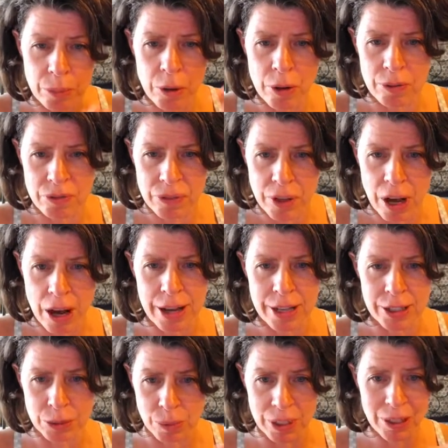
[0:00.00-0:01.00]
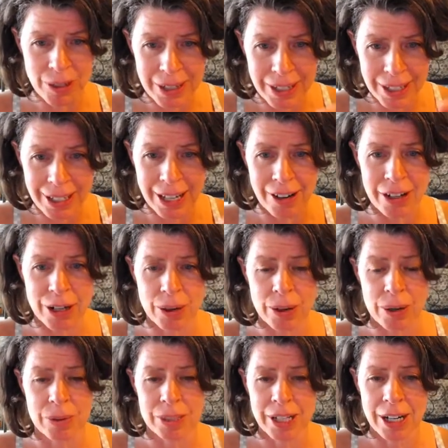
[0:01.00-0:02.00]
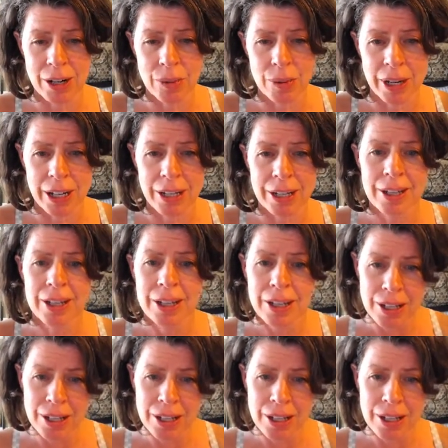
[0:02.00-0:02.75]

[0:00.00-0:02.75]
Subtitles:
more flaws when you didn't carry your own tare weight.